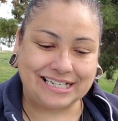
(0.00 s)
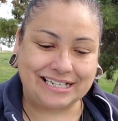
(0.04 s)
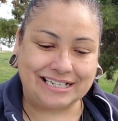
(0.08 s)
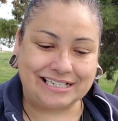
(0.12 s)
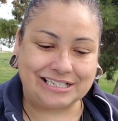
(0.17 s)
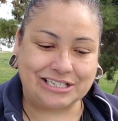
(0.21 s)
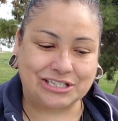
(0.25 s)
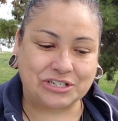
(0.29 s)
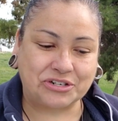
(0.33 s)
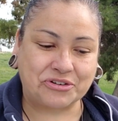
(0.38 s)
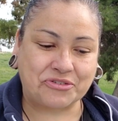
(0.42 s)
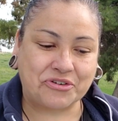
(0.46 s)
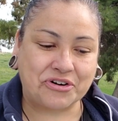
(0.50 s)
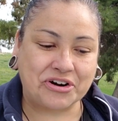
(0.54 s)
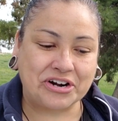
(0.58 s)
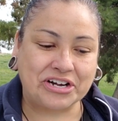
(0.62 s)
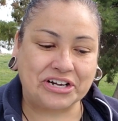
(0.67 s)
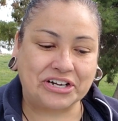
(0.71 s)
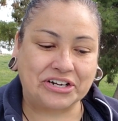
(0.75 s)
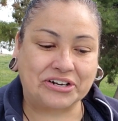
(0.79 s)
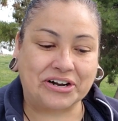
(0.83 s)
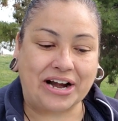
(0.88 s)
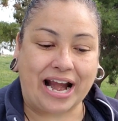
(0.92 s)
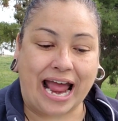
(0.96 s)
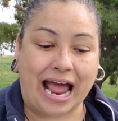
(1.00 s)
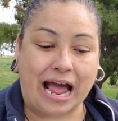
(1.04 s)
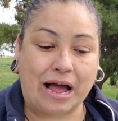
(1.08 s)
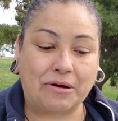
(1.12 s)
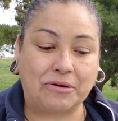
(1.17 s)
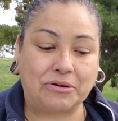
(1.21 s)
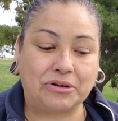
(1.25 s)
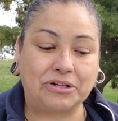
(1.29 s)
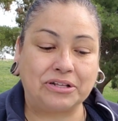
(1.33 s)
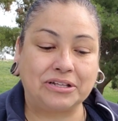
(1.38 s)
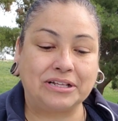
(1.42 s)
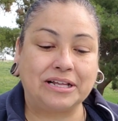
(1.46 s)
to escort your
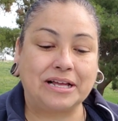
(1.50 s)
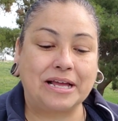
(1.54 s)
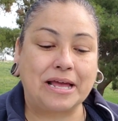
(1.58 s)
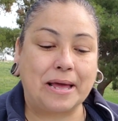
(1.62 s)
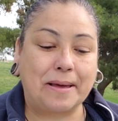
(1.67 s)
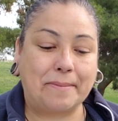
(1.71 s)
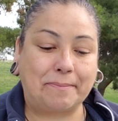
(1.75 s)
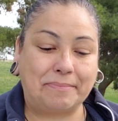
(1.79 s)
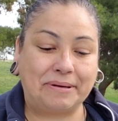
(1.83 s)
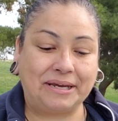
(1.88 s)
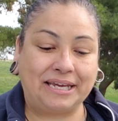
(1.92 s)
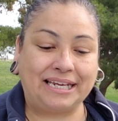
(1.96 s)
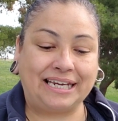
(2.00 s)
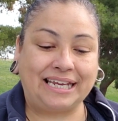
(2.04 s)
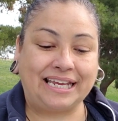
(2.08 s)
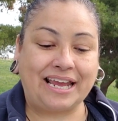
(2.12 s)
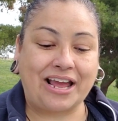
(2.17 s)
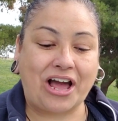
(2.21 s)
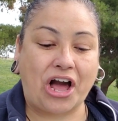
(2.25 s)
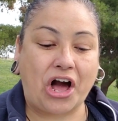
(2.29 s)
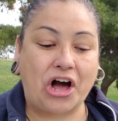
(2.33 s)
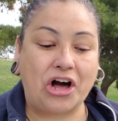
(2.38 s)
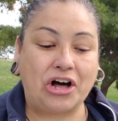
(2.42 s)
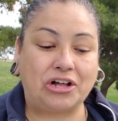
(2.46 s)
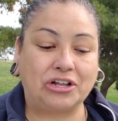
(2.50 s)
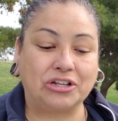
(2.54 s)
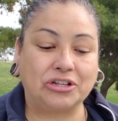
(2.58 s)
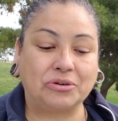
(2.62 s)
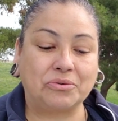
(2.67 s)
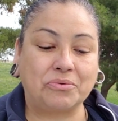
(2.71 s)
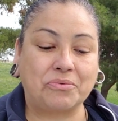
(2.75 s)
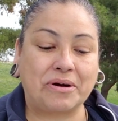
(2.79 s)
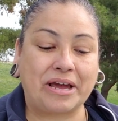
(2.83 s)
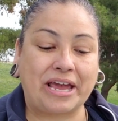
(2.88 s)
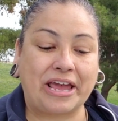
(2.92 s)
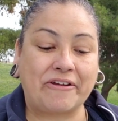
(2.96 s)
owl beanie all
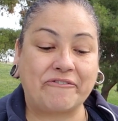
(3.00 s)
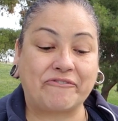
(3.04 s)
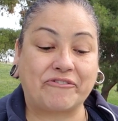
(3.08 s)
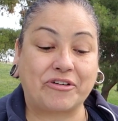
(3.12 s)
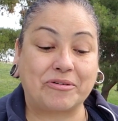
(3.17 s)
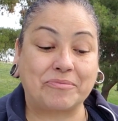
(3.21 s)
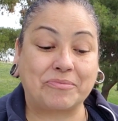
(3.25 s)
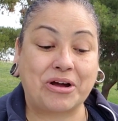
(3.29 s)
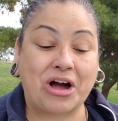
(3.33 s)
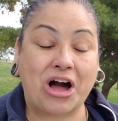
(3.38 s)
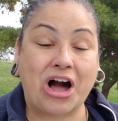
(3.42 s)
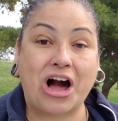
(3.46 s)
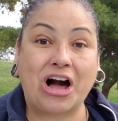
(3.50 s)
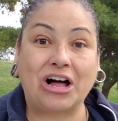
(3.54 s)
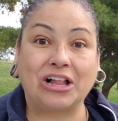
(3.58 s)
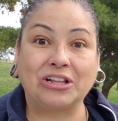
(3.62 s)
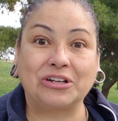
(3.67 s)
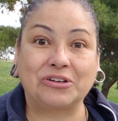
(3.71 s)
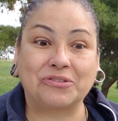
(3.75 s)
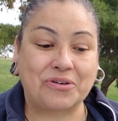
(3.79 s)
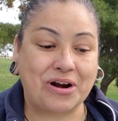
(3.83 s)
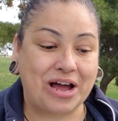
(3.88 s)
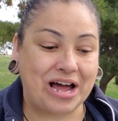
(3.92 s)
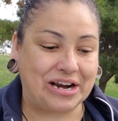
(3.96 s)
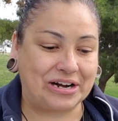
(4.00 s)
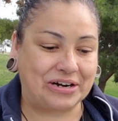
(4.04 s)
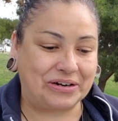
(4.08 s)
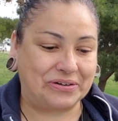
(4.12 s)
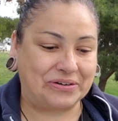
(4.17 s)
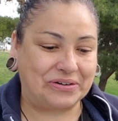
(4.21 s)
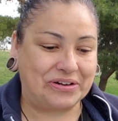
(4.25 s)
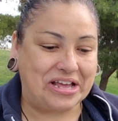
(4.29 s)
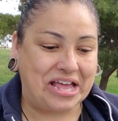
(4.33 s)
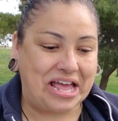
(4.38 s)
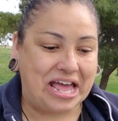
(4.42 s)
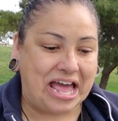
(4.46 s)
the way from
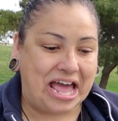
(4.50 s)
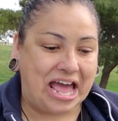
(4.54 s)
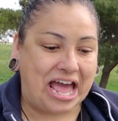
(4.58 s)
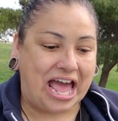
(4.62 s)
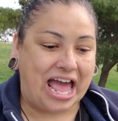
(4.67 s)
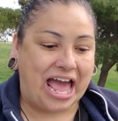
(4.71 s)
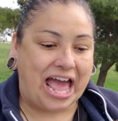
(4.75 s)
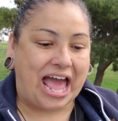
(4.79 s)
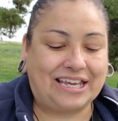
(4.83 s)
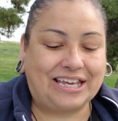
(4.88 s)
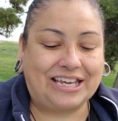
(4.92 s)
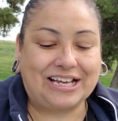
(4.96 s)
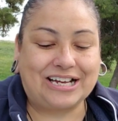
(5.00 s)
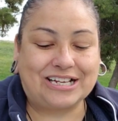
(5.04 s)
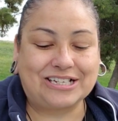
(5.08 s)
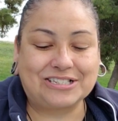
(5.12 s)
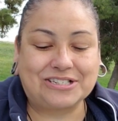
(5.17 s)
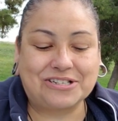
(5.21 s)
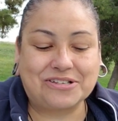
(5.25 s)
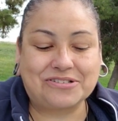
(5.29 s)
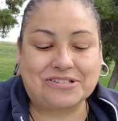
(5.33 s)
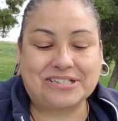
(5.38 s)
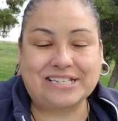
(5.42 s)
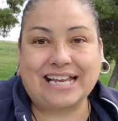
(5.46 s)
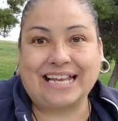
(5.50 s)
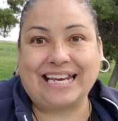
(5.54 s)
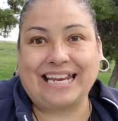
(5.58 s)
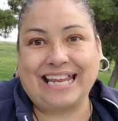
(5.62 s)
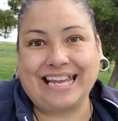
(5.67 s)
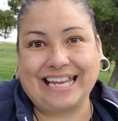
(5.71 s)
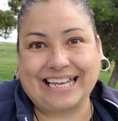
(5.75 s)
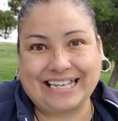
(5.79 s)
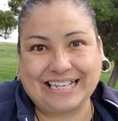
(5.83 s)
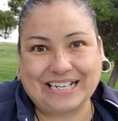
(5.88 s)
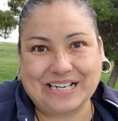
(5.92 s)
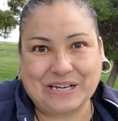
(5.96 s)
Colorado. He also said
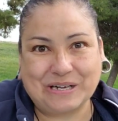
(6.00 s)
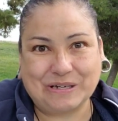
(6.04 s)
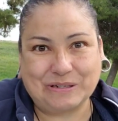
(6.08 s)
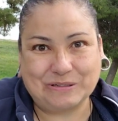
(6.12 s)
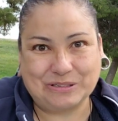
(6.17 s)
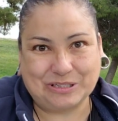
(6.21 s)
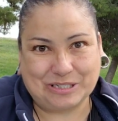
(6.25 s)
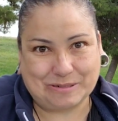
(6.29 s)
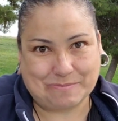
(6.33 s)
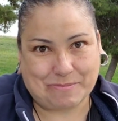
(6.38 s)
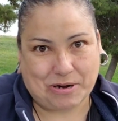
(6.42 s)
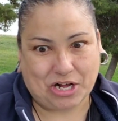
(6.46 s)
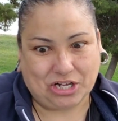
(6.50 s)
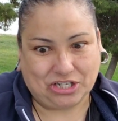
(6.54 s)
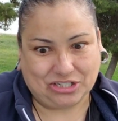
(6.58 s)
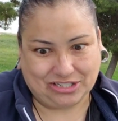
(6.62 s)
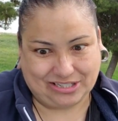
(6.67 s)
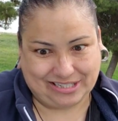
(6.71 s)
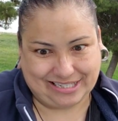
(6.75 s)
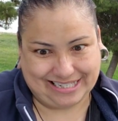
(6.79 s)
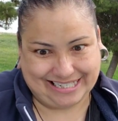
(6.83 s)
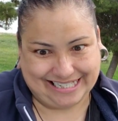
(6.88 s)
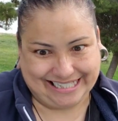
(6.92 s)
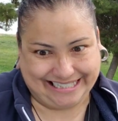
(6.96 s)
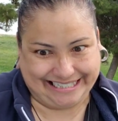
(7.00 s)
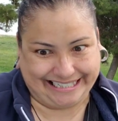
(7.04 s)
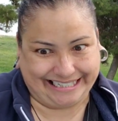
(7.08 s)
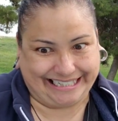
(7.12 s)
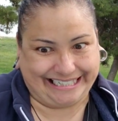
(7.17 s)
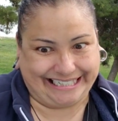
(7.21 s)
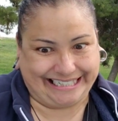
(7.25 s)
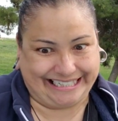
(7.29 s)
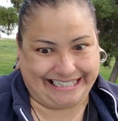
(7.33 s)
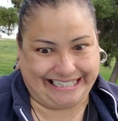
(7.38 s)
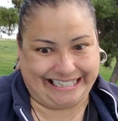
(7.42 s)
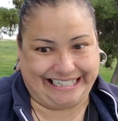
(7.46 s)
he can hold your balls.
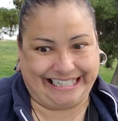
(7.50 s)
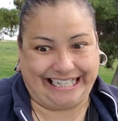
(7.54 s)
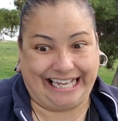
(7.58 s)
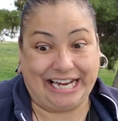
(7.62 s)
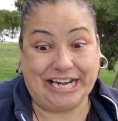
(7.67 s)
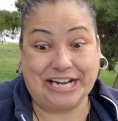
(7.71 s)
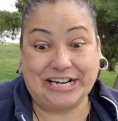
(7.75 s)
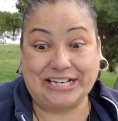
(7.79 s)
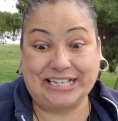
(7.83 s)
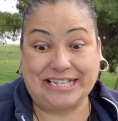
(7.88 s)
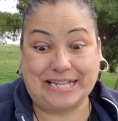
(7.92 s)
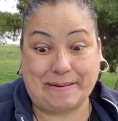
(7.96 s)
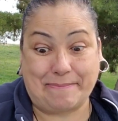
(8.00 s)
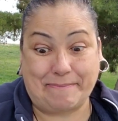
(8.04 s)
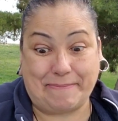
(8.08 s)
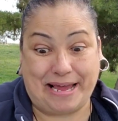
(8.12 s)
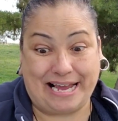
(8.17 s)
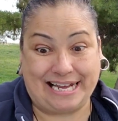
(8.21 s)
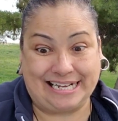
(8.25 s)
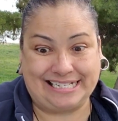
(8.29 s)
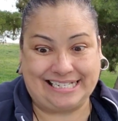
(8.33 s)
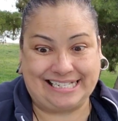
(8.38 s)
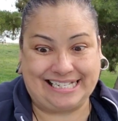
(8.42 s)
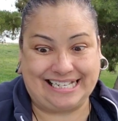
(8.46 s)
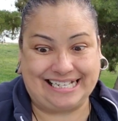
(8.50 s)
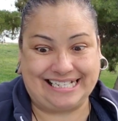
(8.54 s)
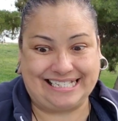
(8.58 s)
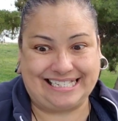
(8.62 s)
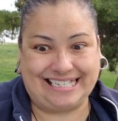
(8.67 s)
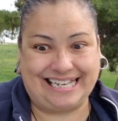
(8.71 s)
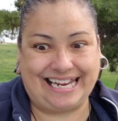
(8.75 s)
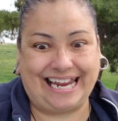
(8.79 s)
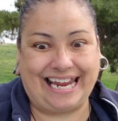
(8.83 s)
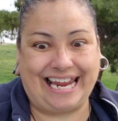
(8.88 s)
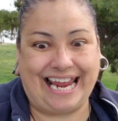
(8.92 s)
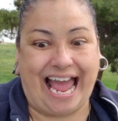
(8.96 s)
You're the best,
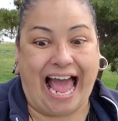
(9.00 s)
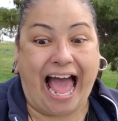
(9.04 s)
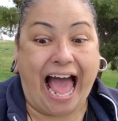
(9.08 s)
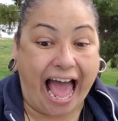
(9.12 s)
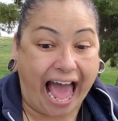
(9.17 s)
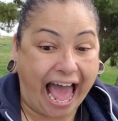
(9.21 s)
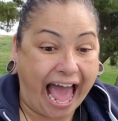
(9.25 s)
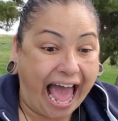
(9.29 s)
Z.